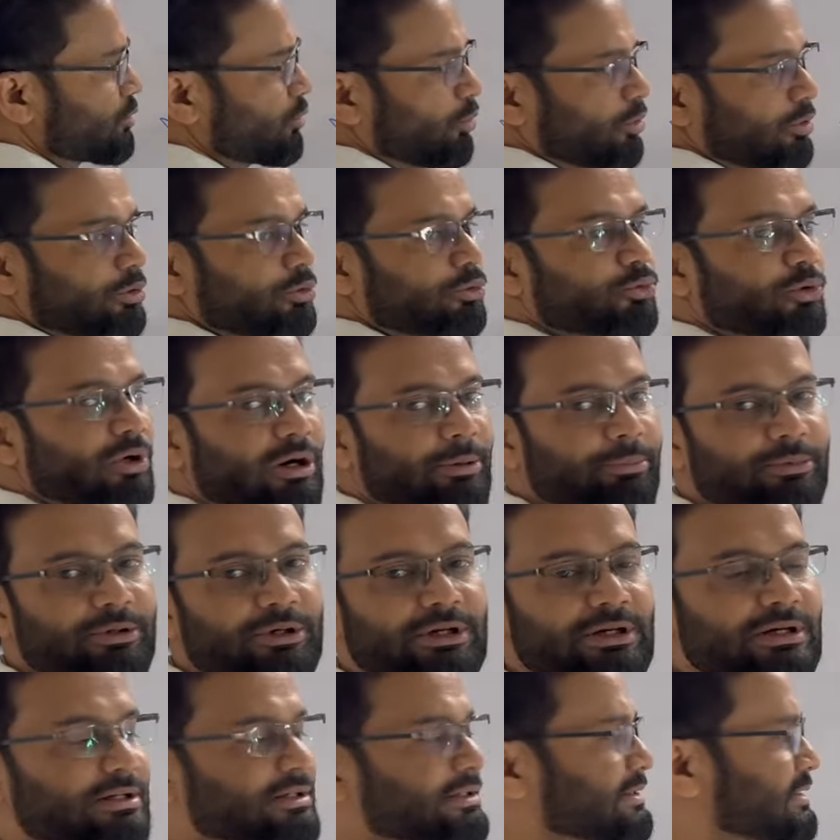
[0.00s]
going to
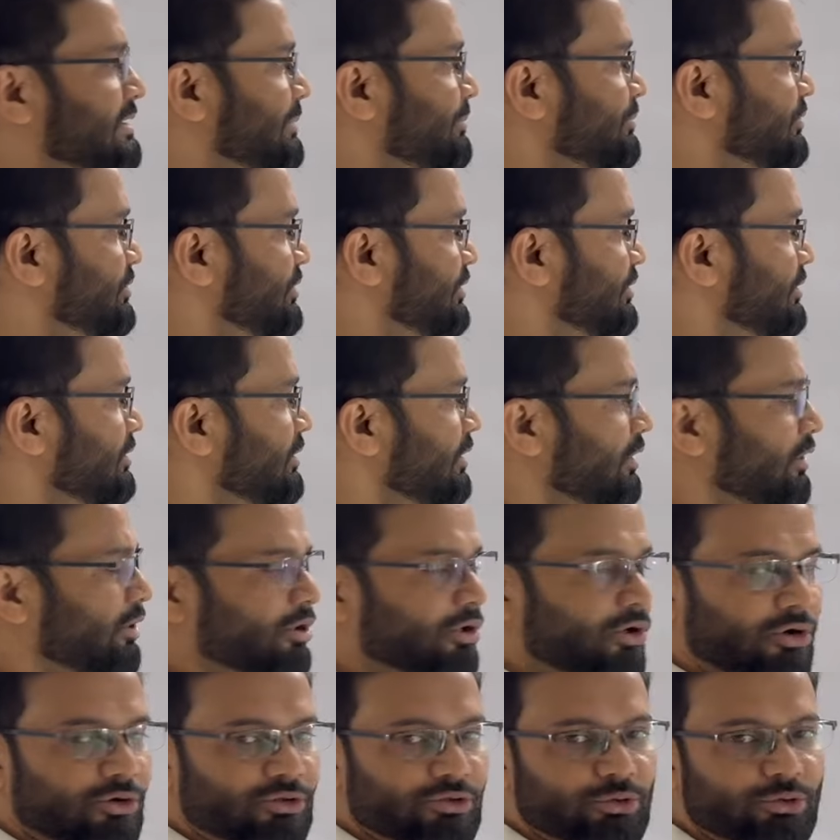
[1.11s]
update something
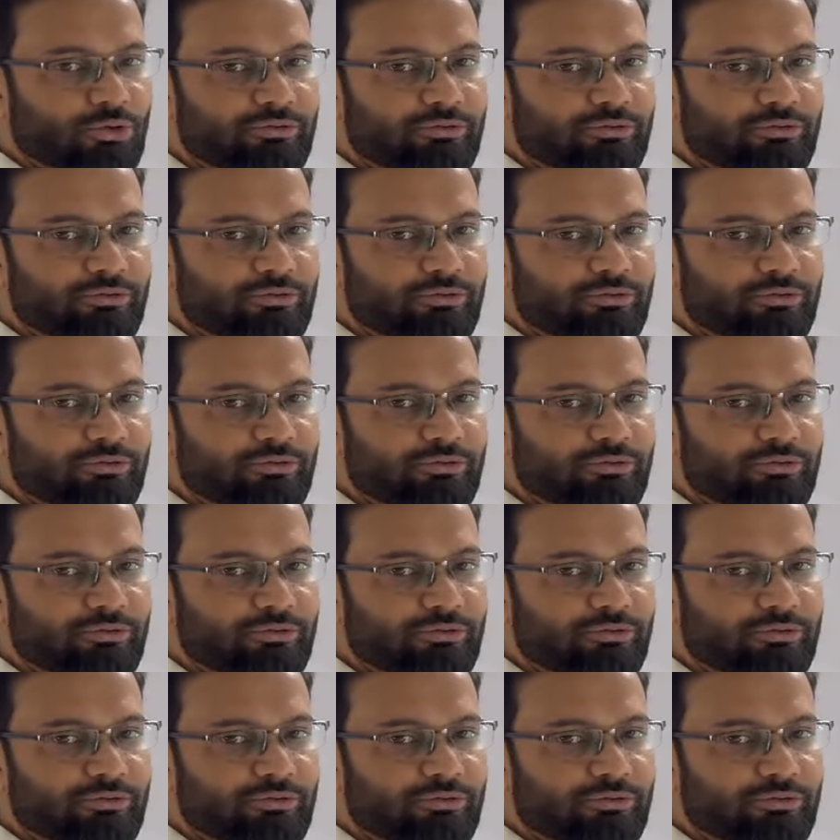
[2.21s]
on your